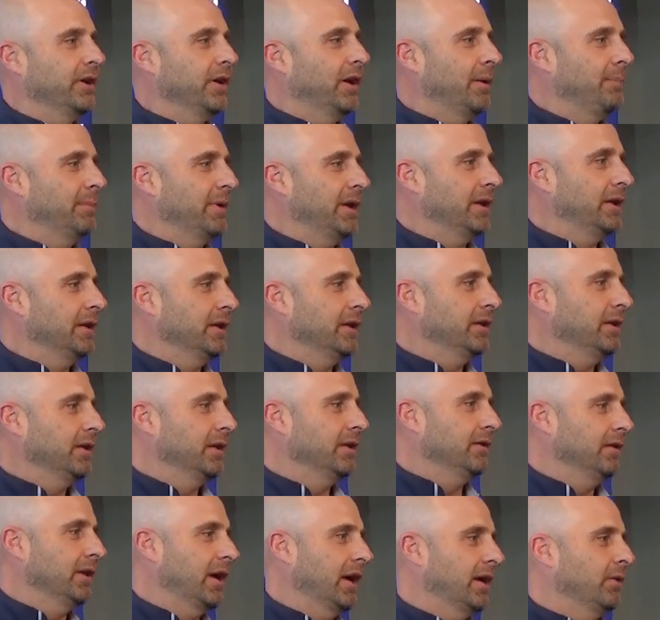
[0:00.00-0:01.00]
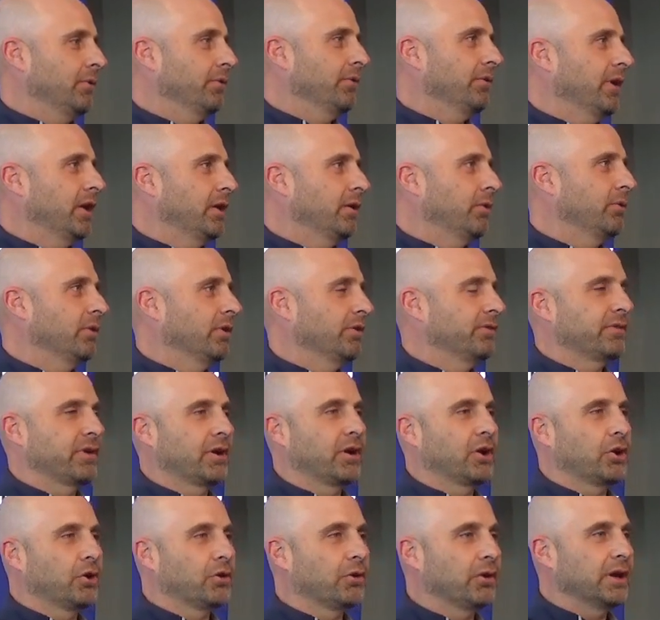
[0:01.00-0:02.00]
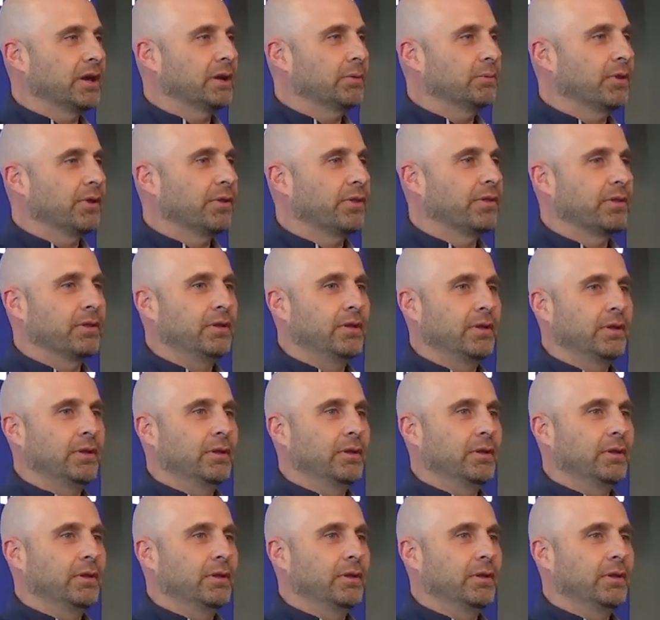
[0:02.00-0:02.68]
I mean, I don't necessarily agree with